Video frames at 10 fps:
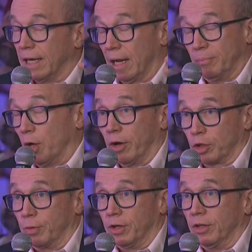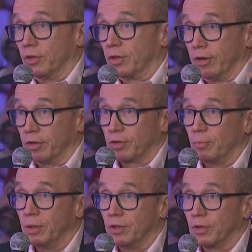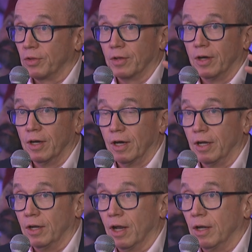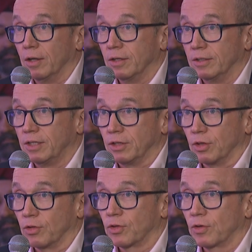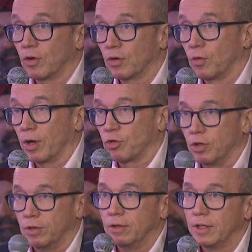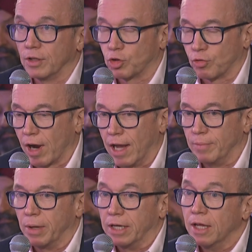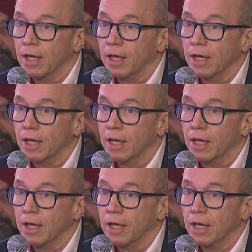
I'm no expert in this area, so please take this question in stride. But